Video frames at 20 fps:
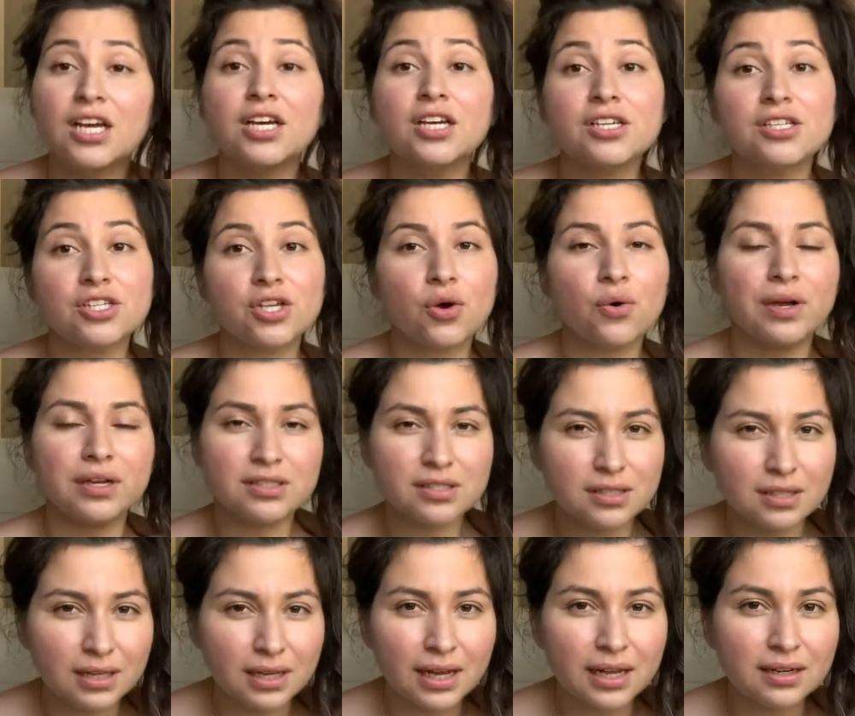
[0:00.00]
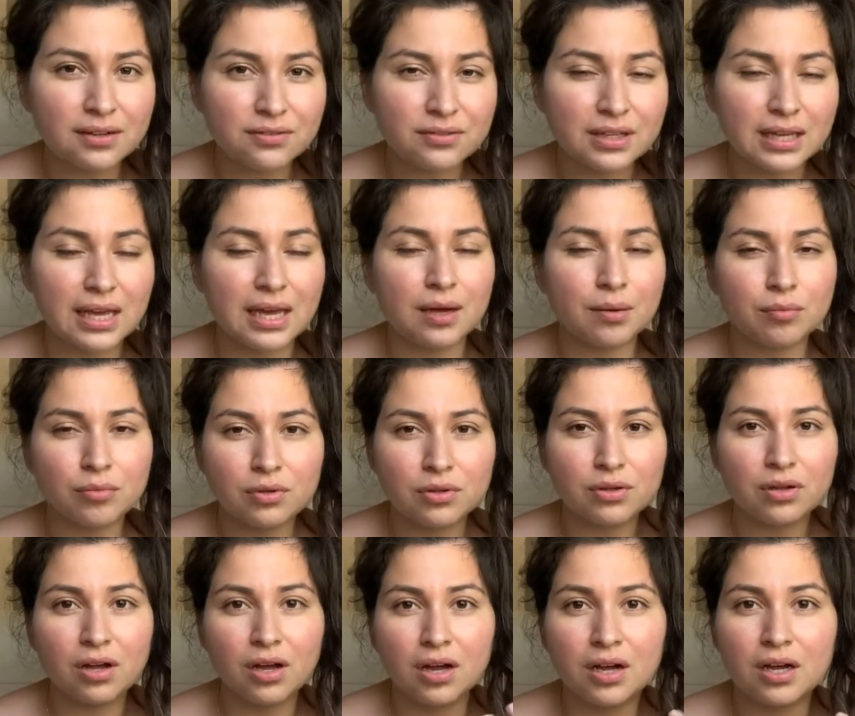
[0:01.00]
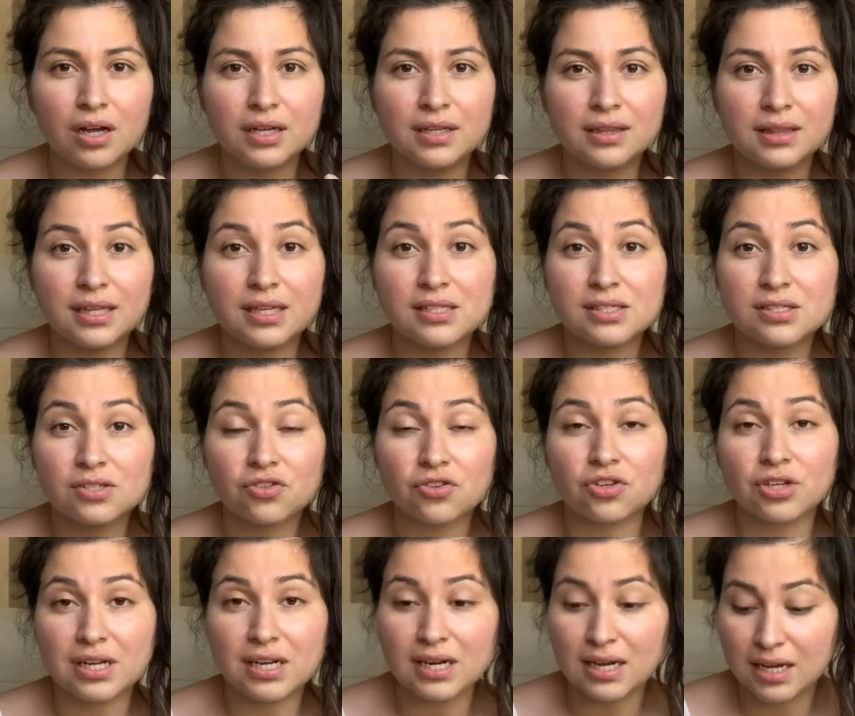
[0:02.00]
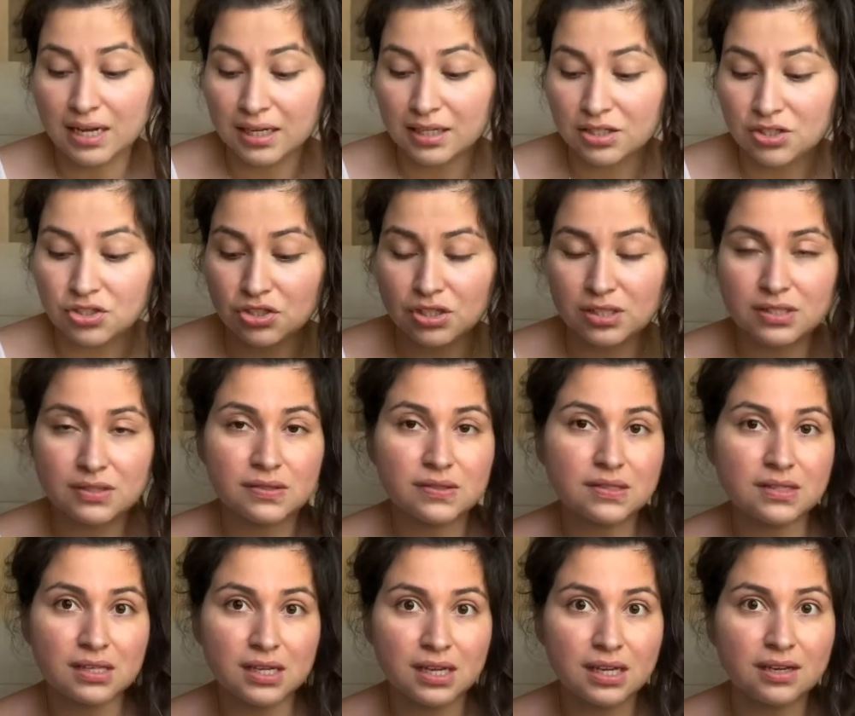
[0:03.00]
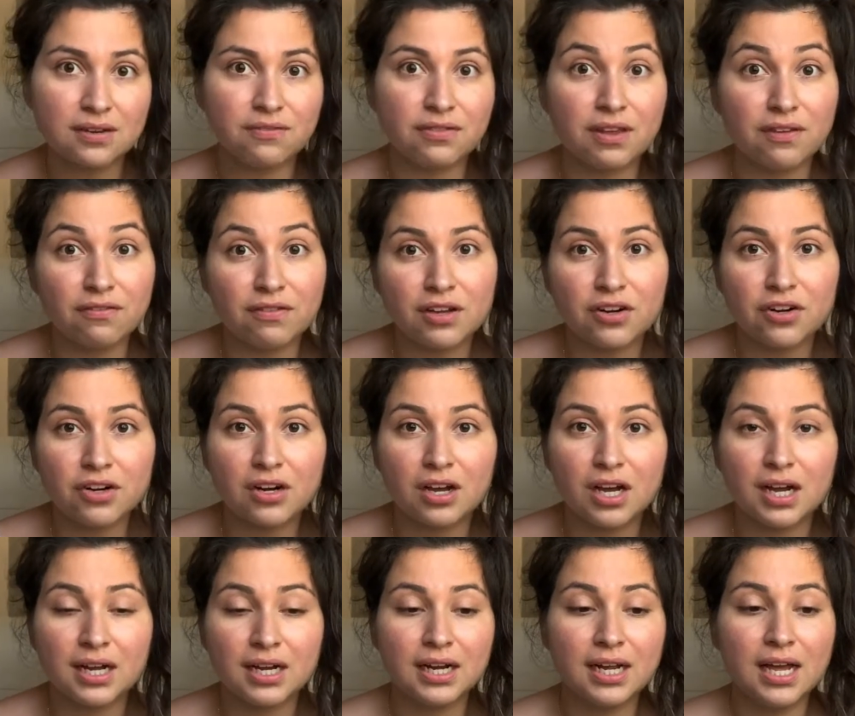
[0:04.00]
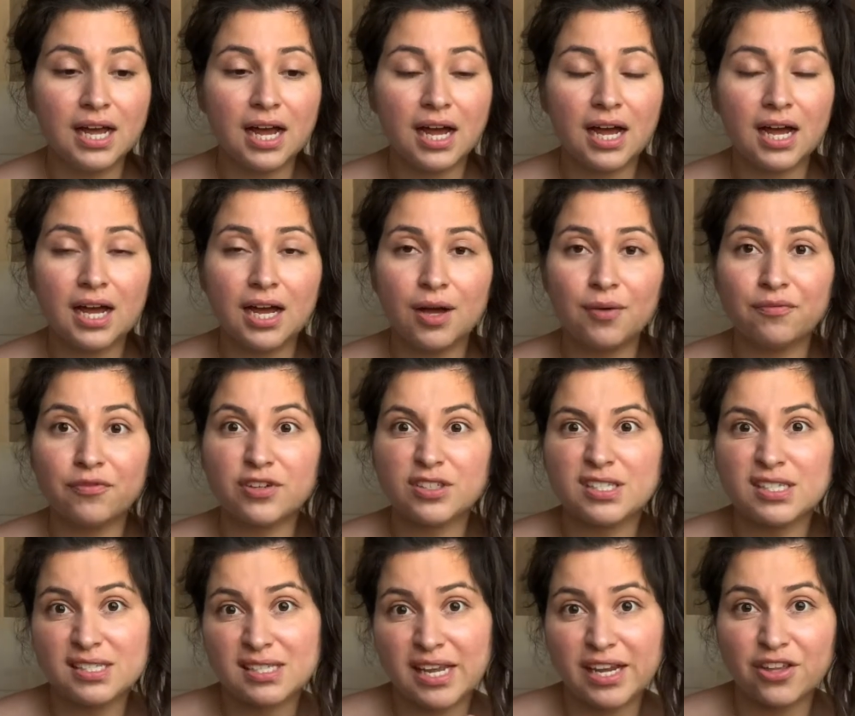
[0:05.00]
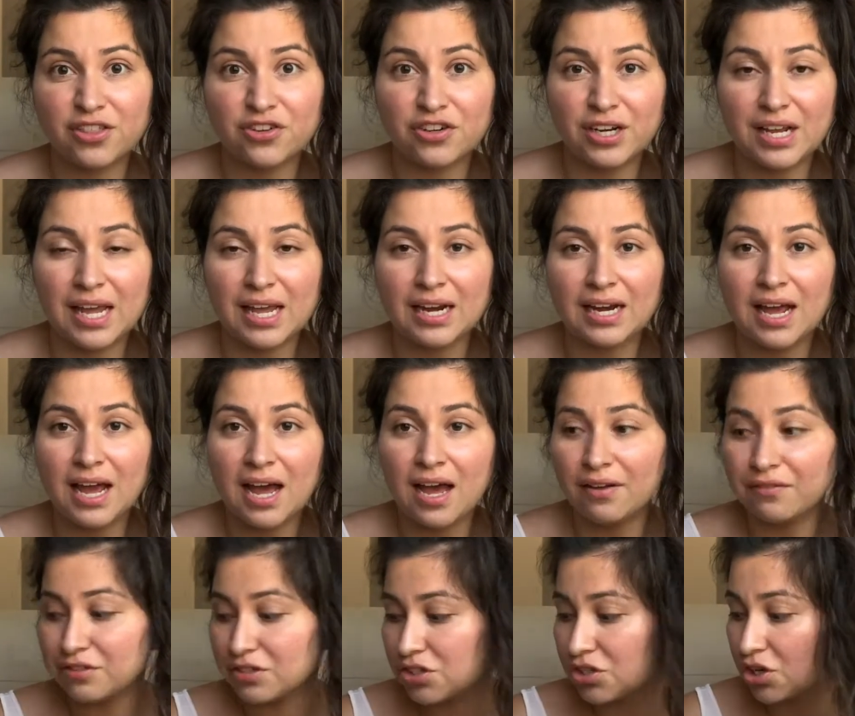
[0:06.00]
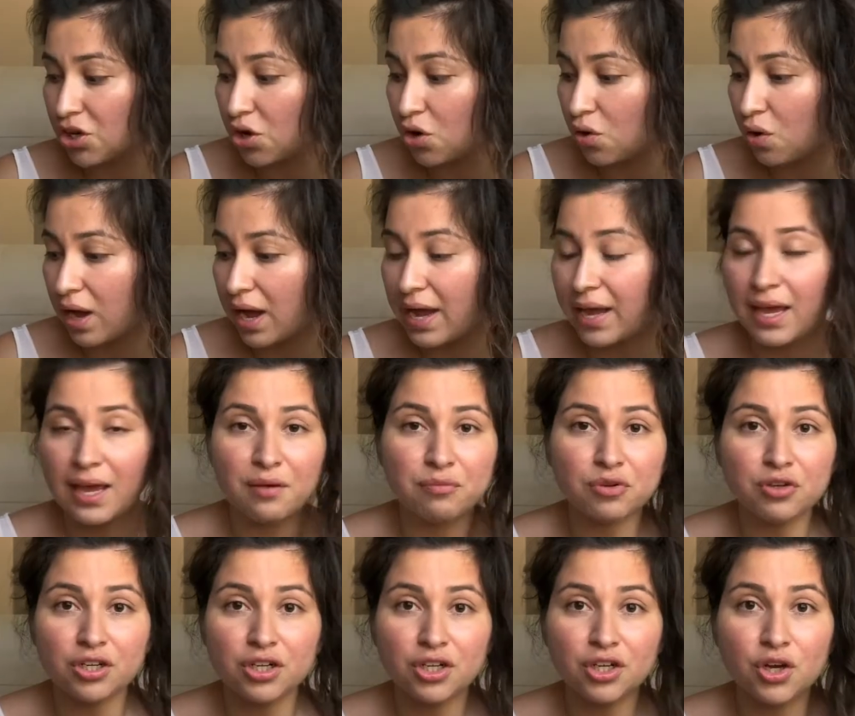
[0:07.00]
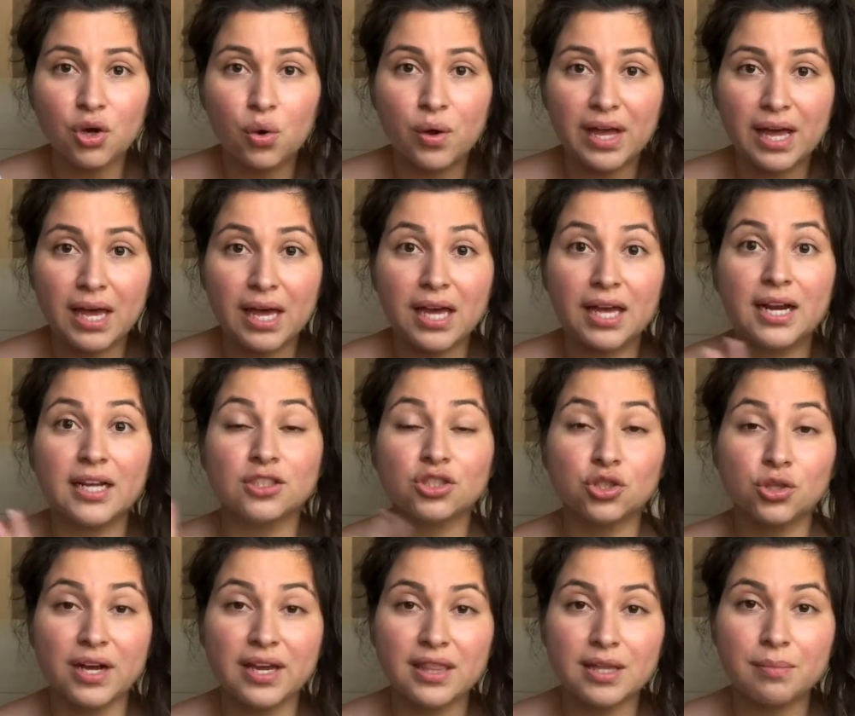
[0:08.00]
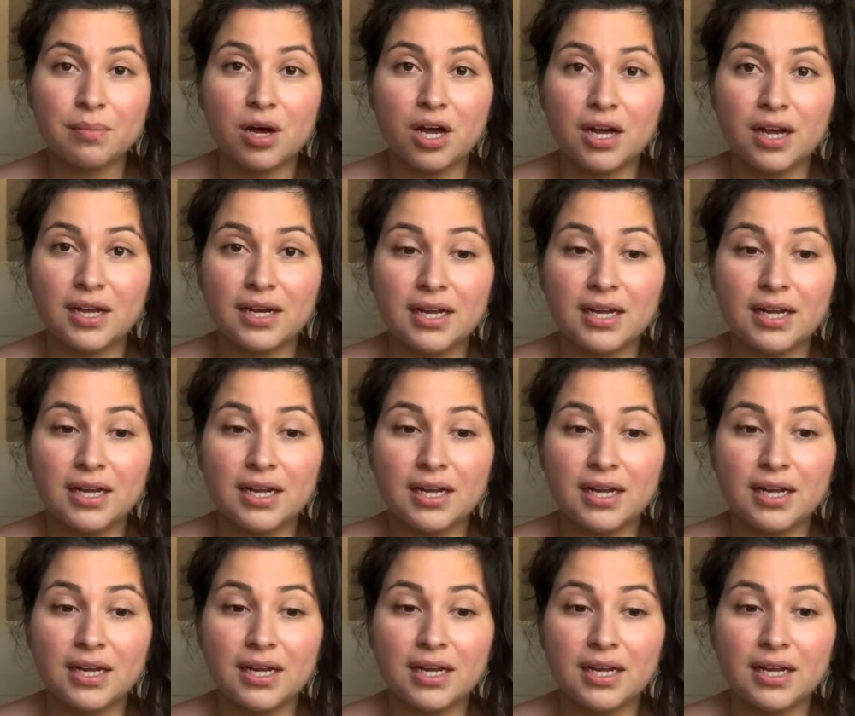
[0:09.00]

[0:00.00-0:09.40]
So I took a kind of a gamble on these 39s just to see if they fit or not, versus like a 38.5. So I am gonna go ahead and try them on.